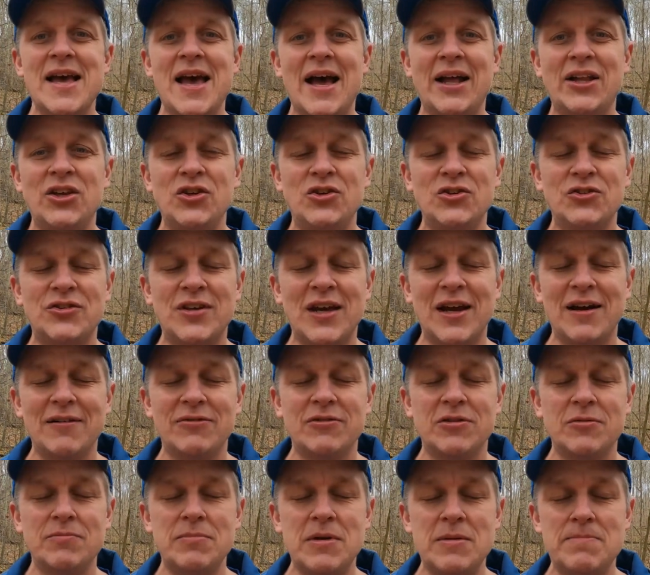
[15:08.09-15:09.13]
And you just have
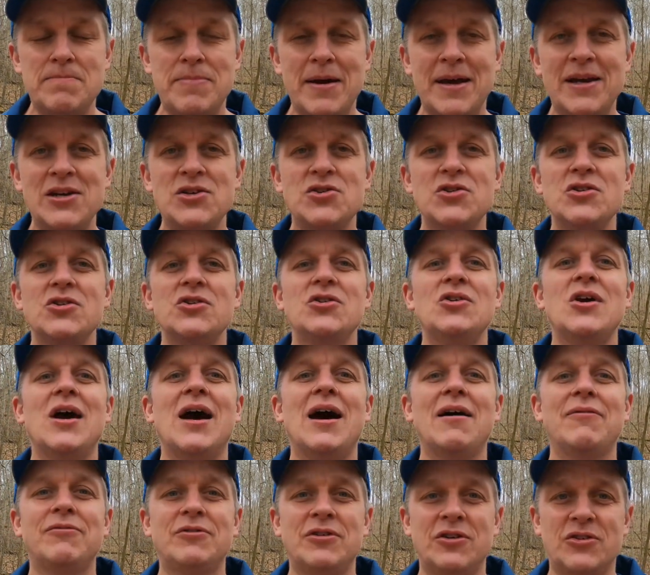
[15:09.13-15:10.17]
to be patient. You
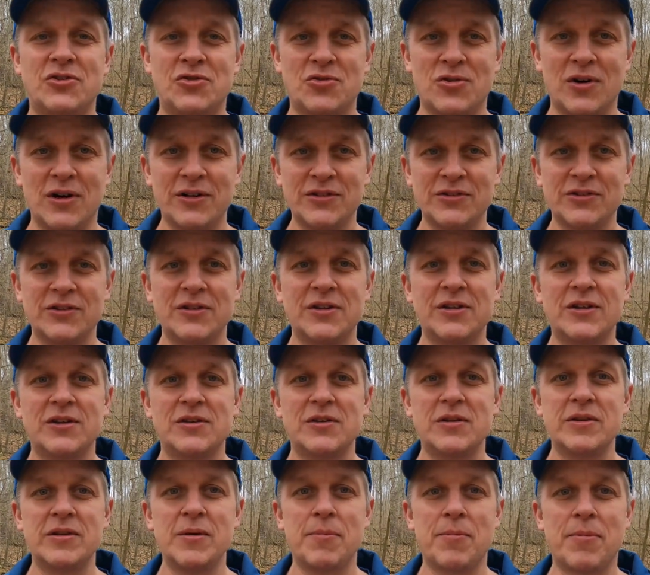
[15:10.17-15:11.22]
have to trust
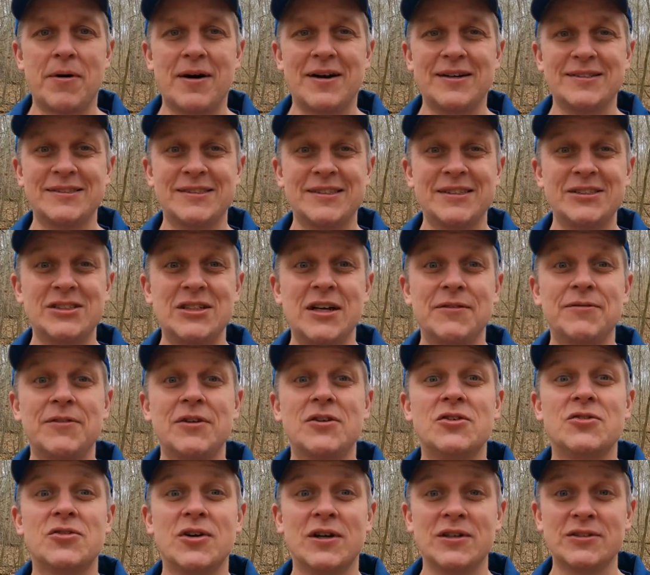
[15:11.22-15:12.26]
the process. You have to
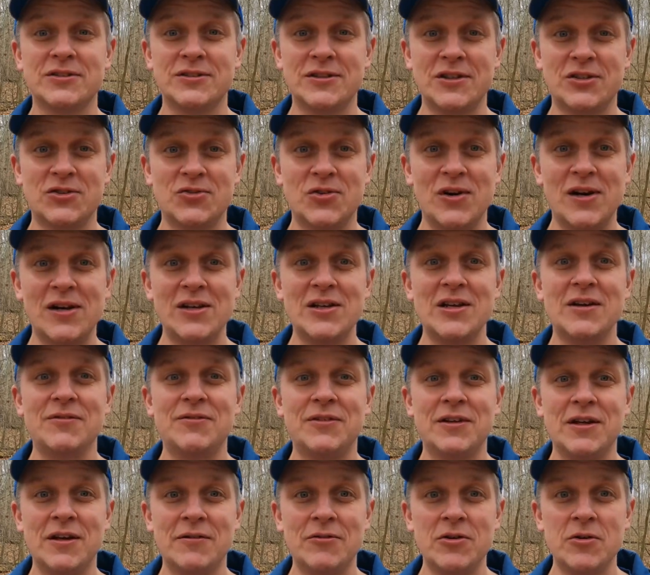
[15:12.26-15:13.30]
trust the training. You have
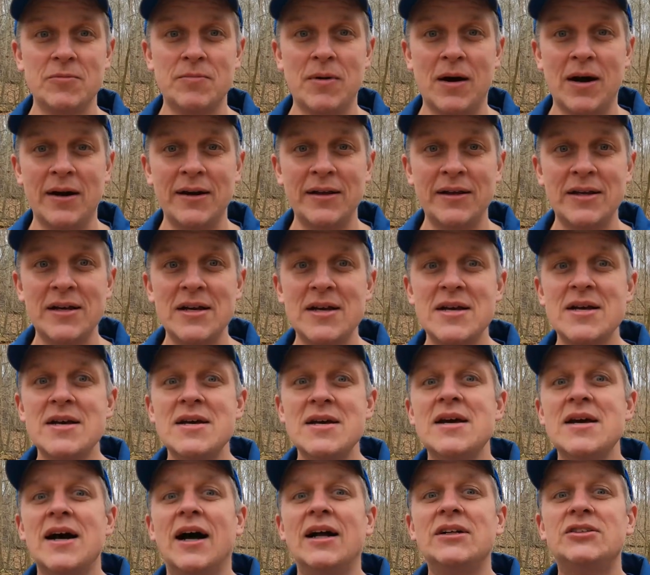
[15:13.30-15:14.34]
to give your body
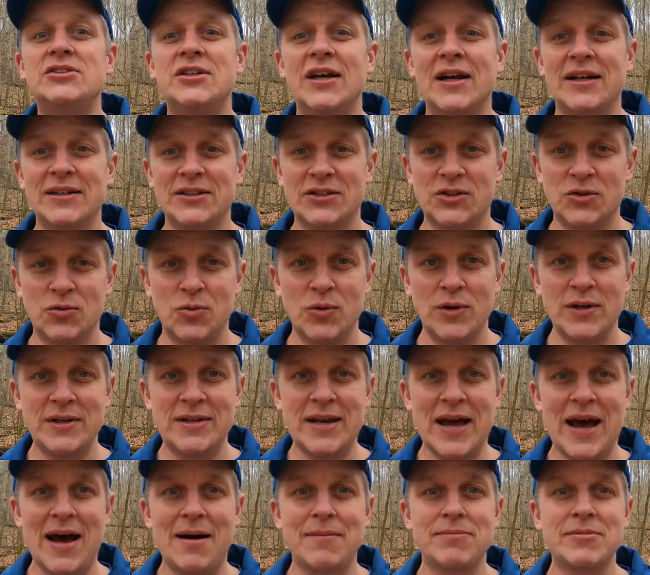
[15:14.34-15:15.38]
a chance to
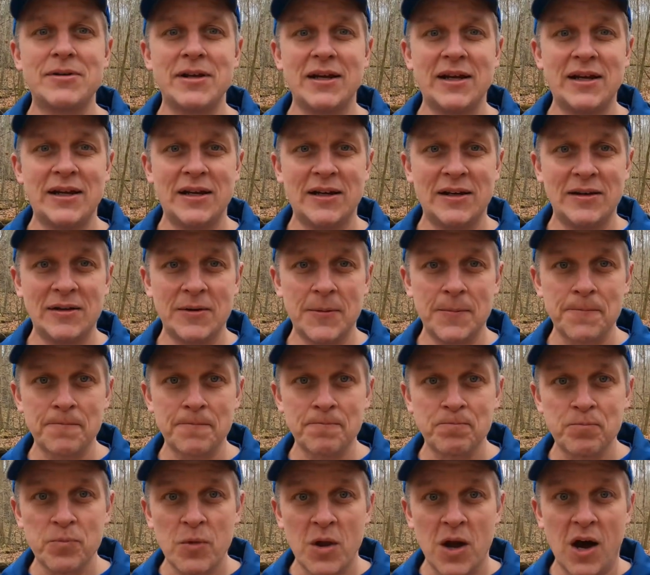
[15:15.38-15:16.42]
adapt and
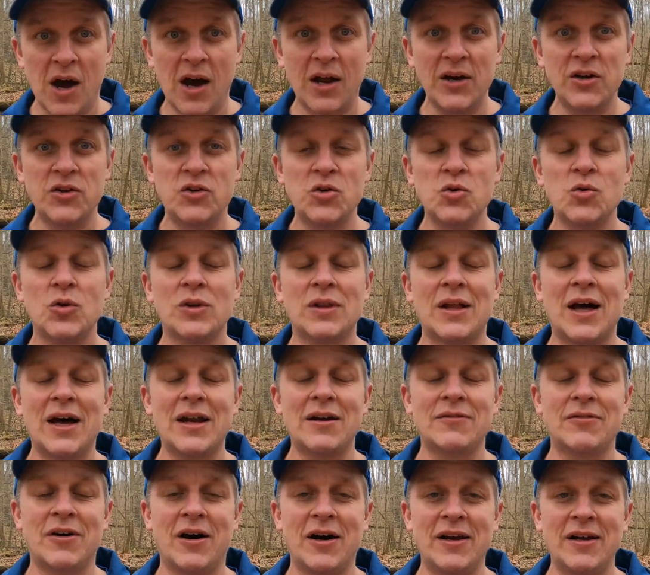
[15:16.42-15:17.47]
undo a lot
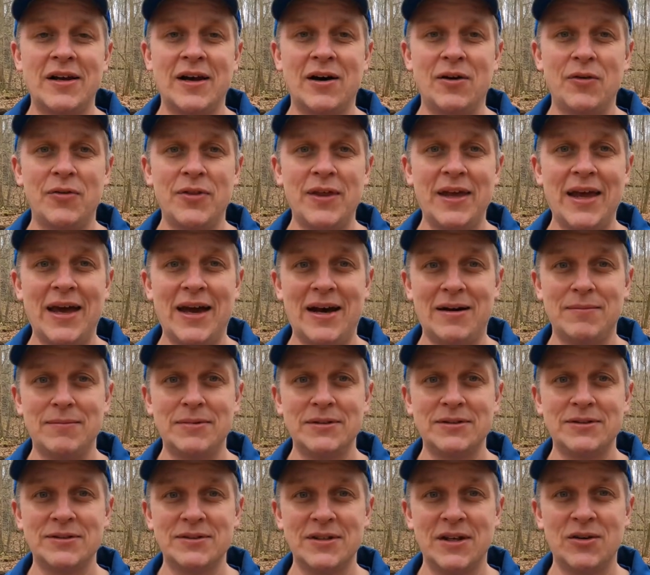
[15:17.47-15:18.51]
of unhealthy
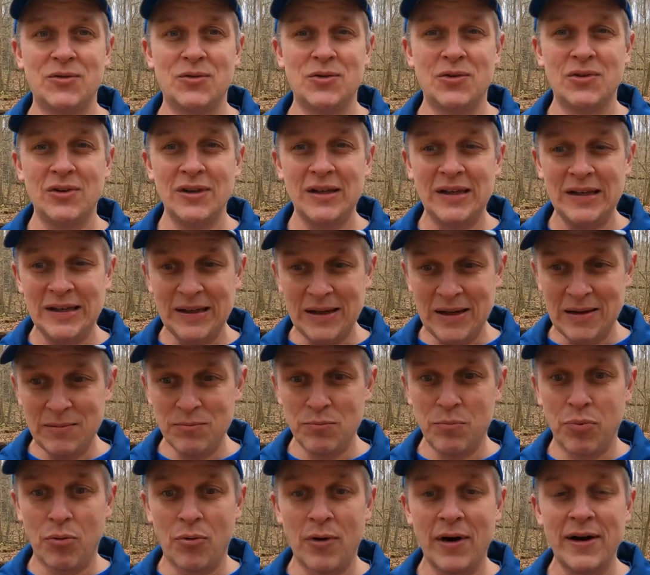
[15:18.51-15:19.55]
habits and really
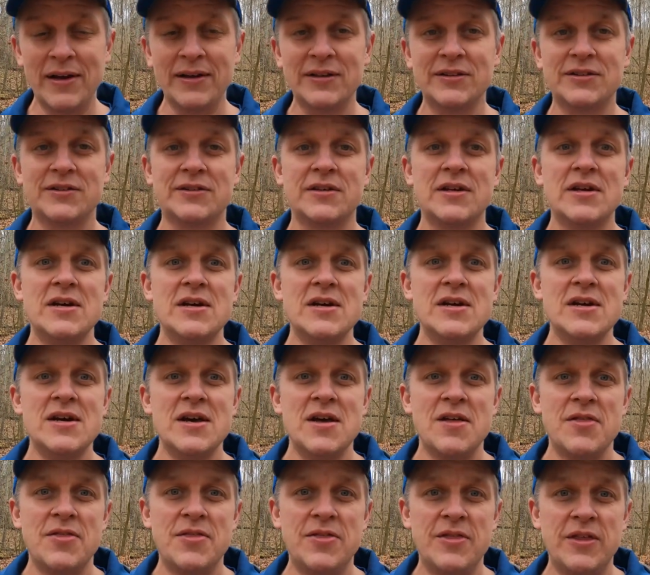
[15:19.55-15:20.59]
embrace
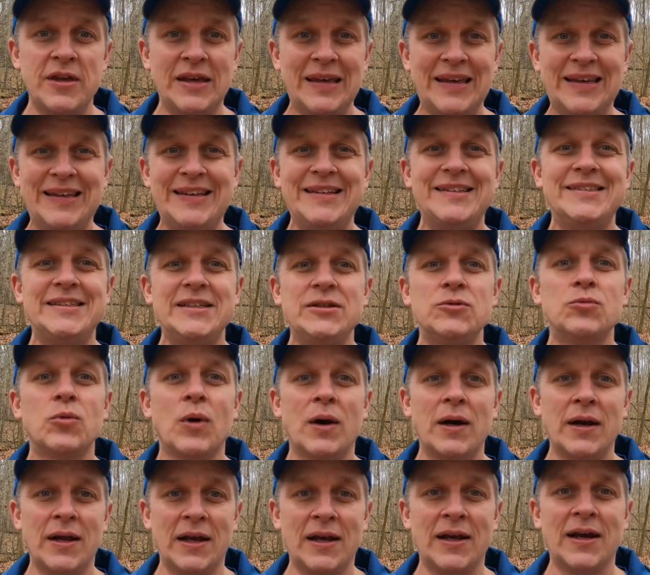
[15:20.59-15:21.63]
the easy
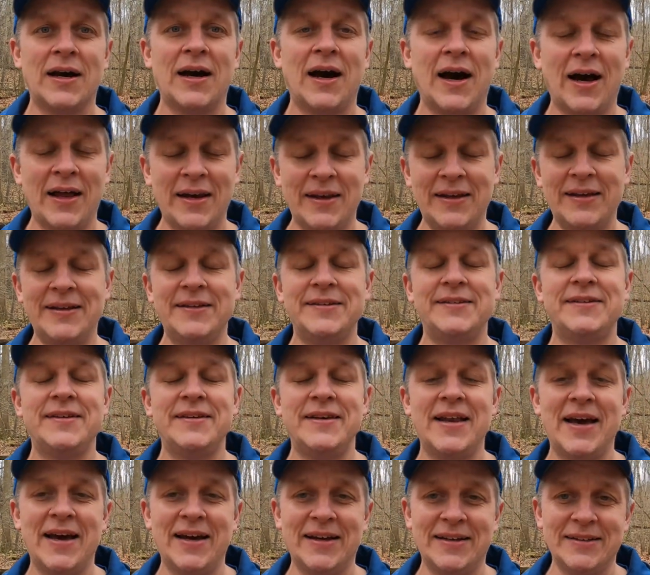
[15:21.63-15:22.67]
running on easy
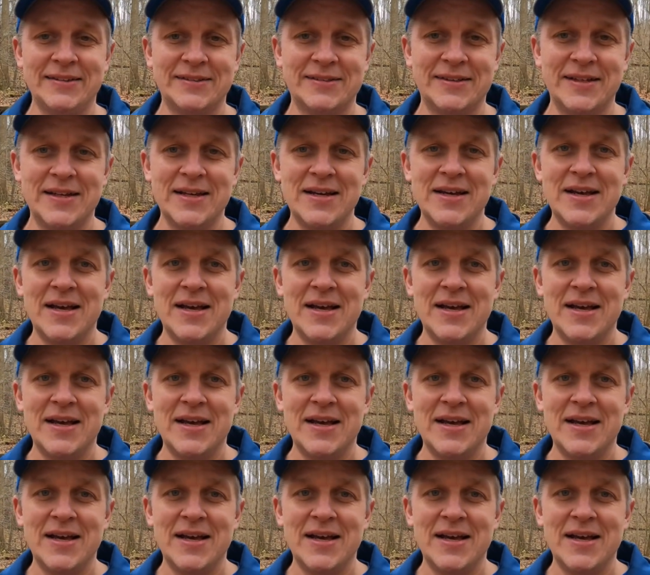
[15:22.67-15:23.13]
days.